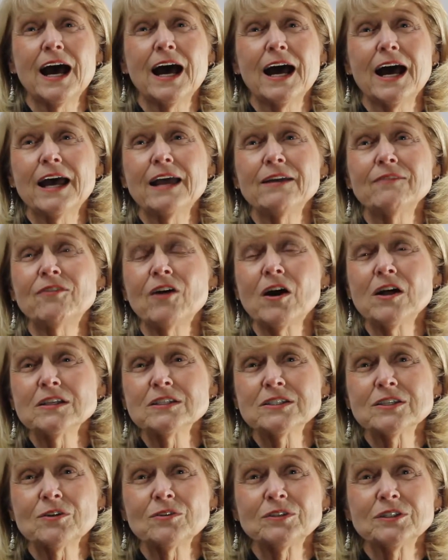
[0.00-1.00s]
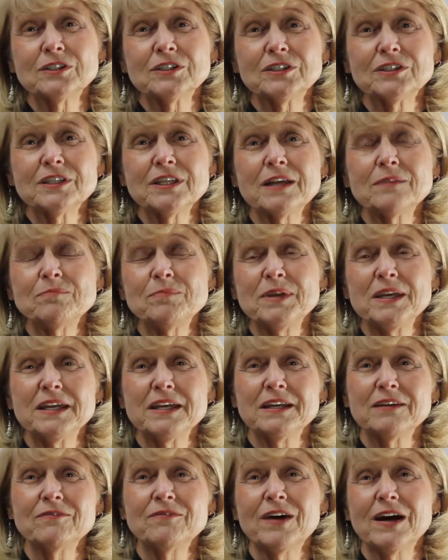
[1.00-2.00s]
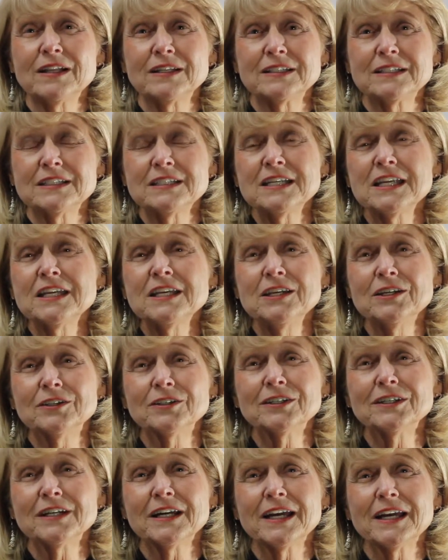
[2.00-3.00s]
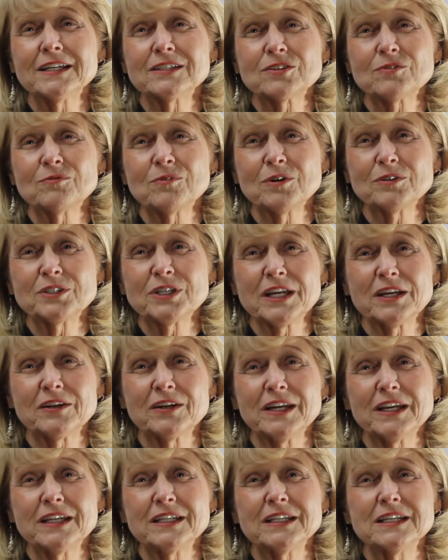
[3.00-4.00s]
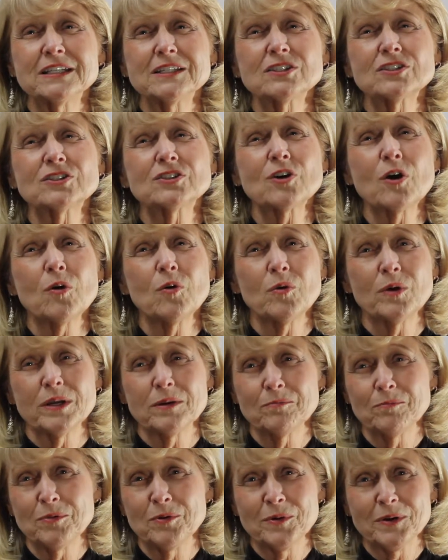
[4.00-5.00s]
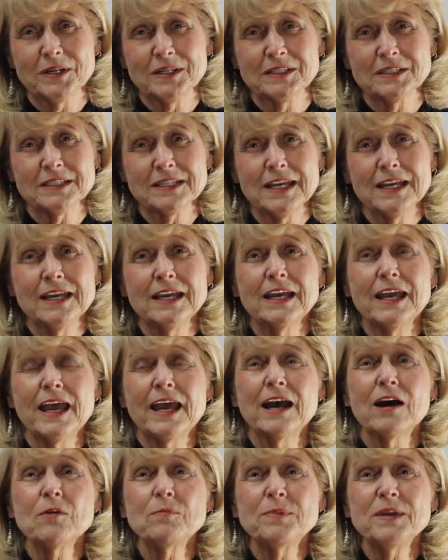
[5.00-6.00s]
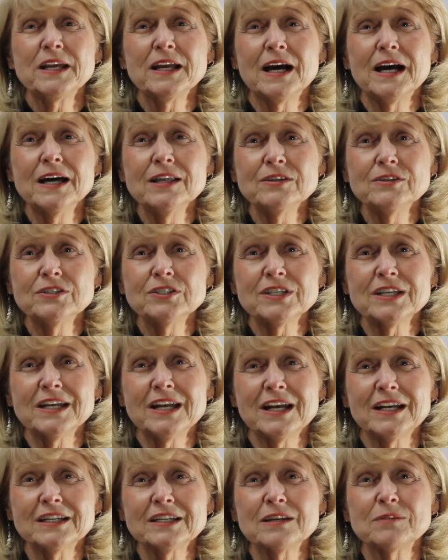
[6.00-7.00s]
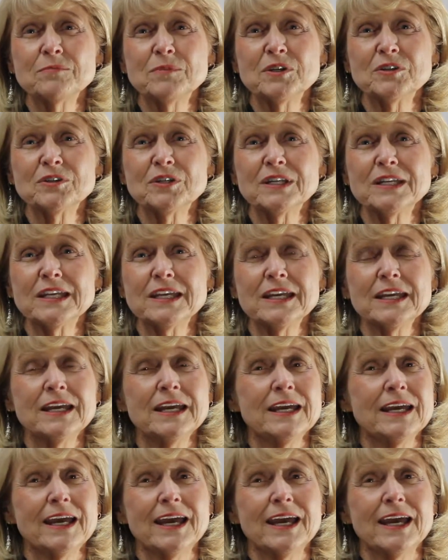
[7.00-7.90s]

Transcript: I've also learned that being a volunteer as a Rotarian is so important, helping others in our community,